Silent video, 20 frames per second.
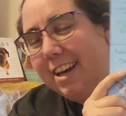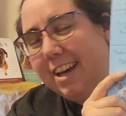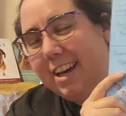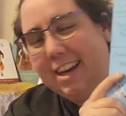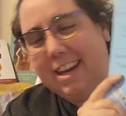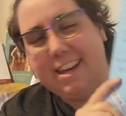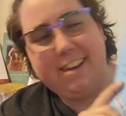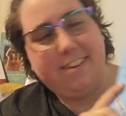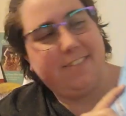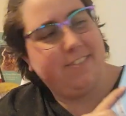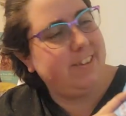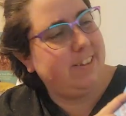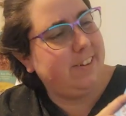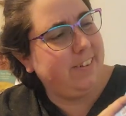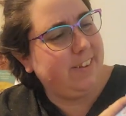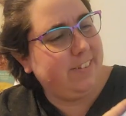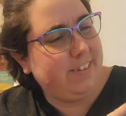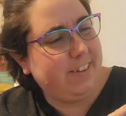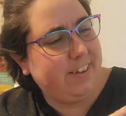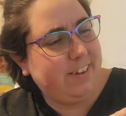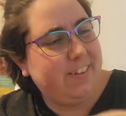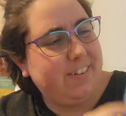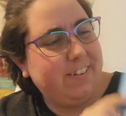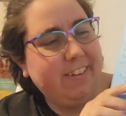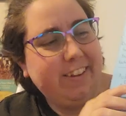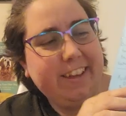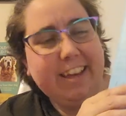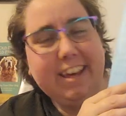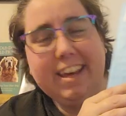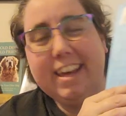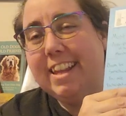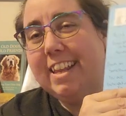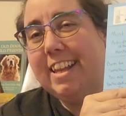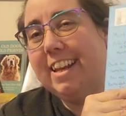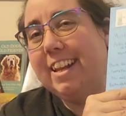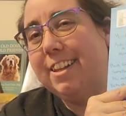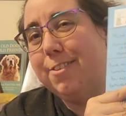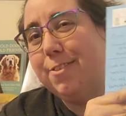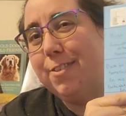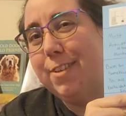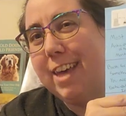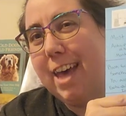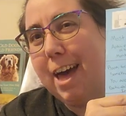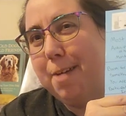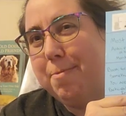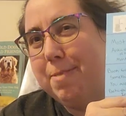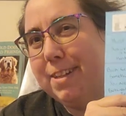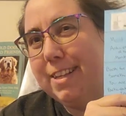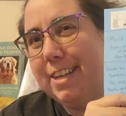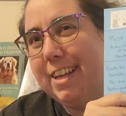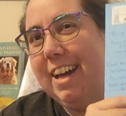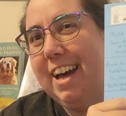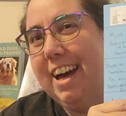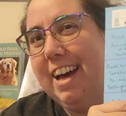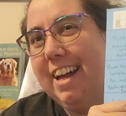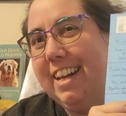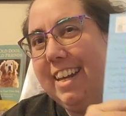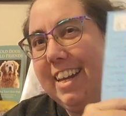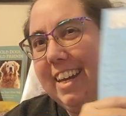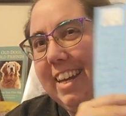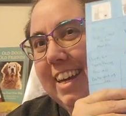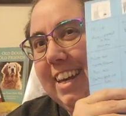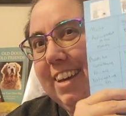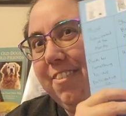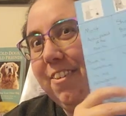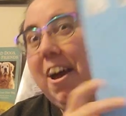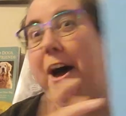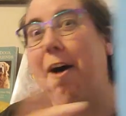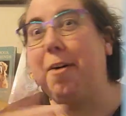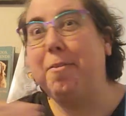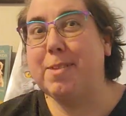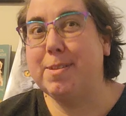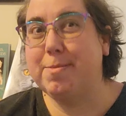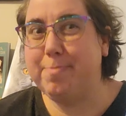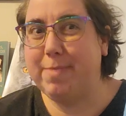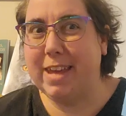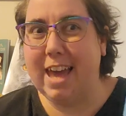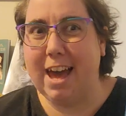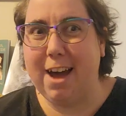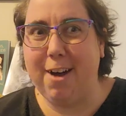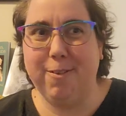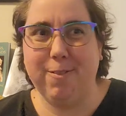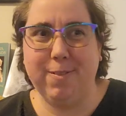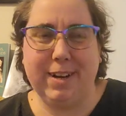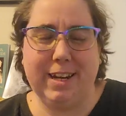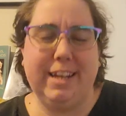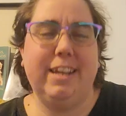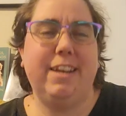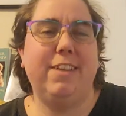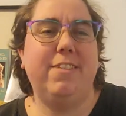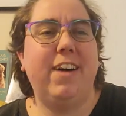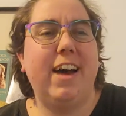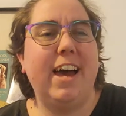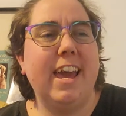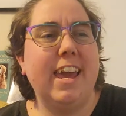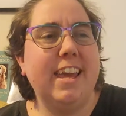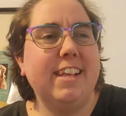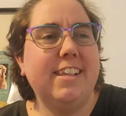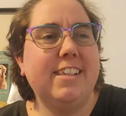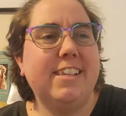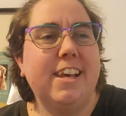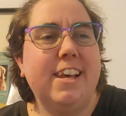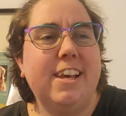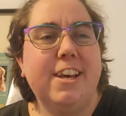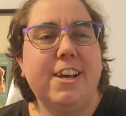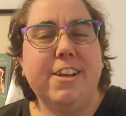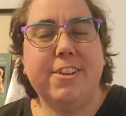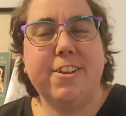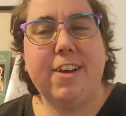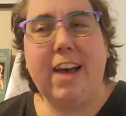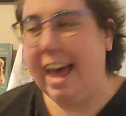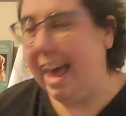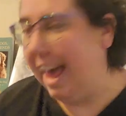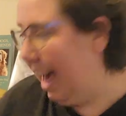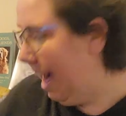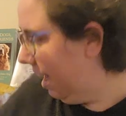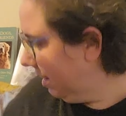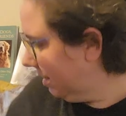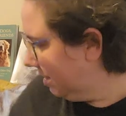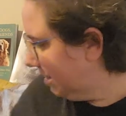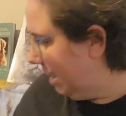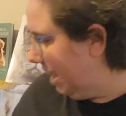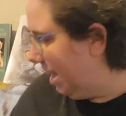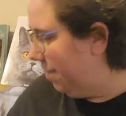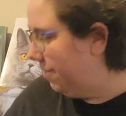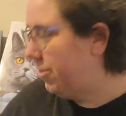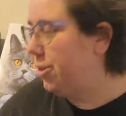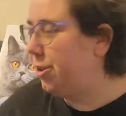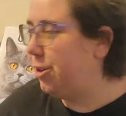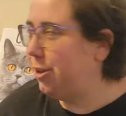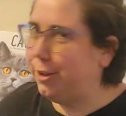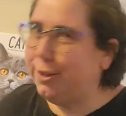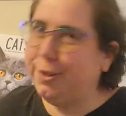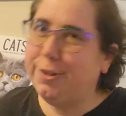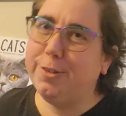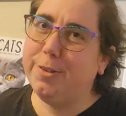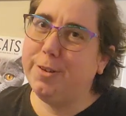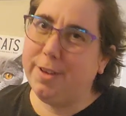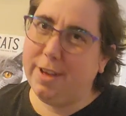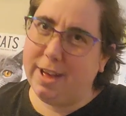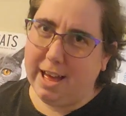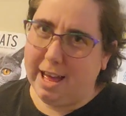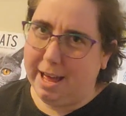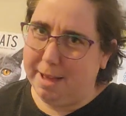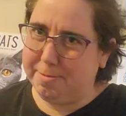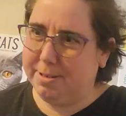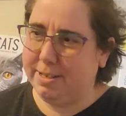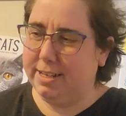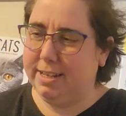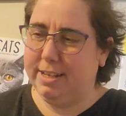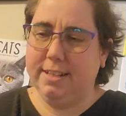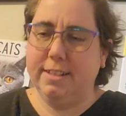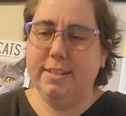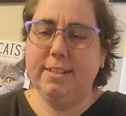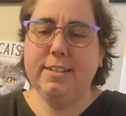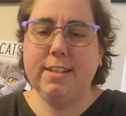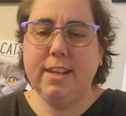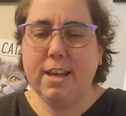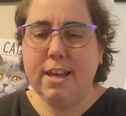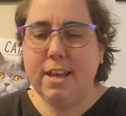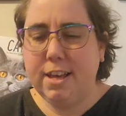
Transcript: Um, so even though that doesn't really help us get a honey, it helps me out reading wise. So I actually have two options.